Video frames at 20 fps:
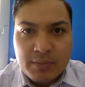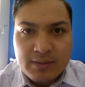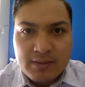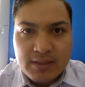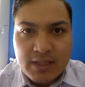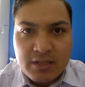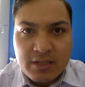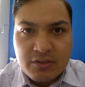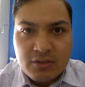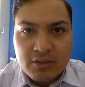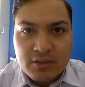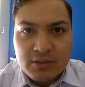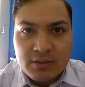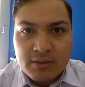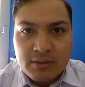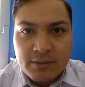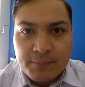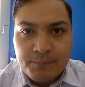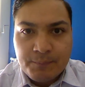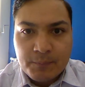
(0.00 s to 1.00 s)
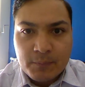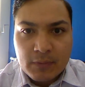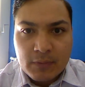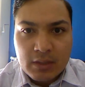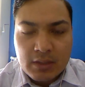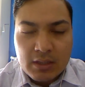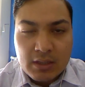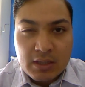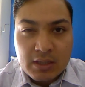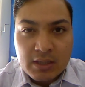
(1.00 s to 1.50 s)
possession.
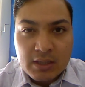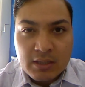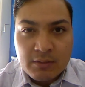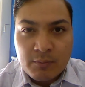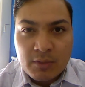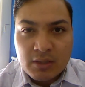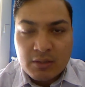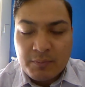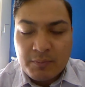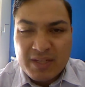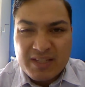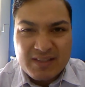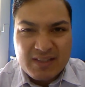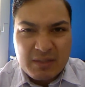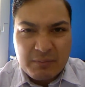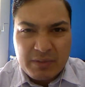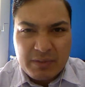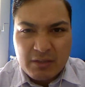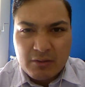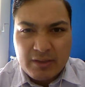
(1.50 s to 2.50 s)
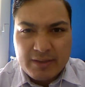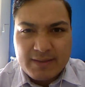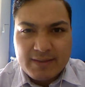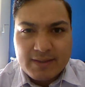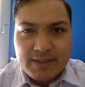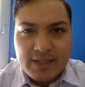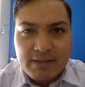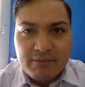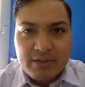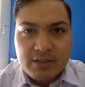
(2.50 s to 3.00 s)
It might have been something like
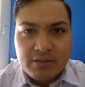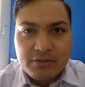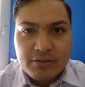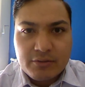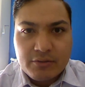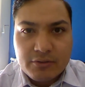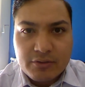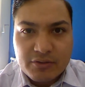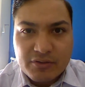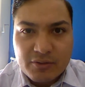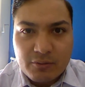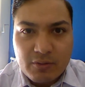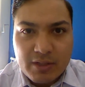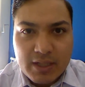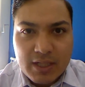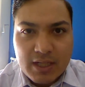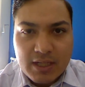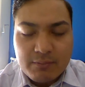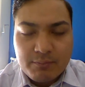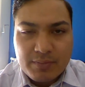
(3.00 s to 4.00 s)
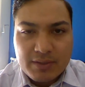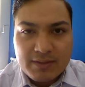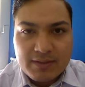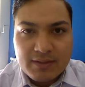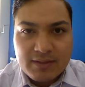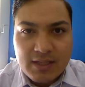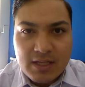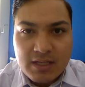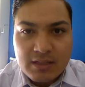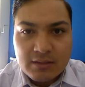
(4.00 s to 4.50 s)
72 to
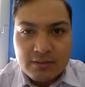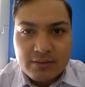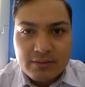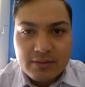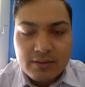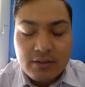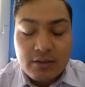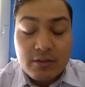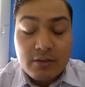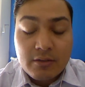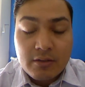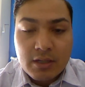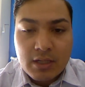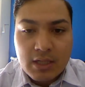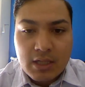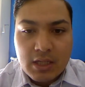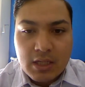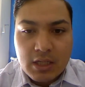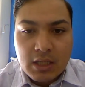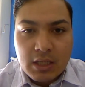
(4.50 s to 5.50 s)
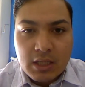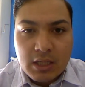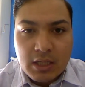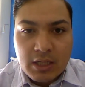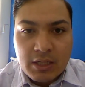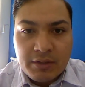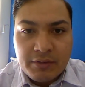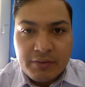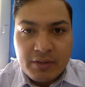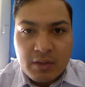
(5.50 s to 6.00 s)
28%. So
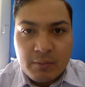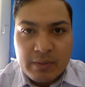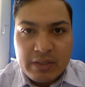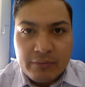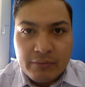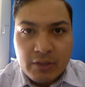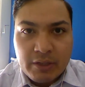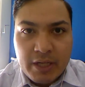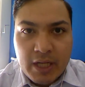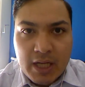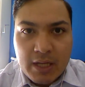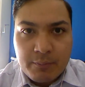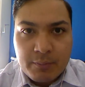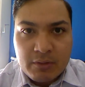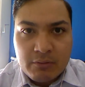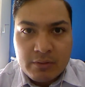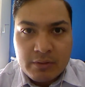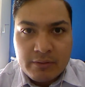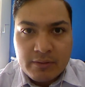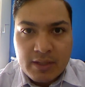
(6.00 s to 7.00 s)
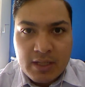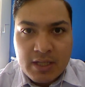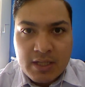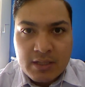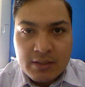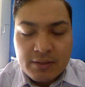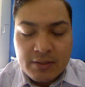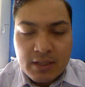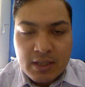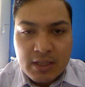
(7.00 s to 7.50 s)
they'll be very happy with that.
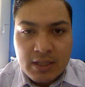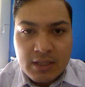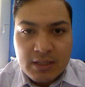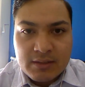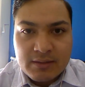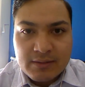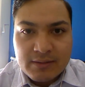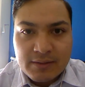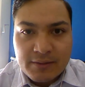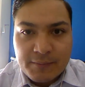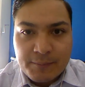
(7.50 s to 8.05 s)
And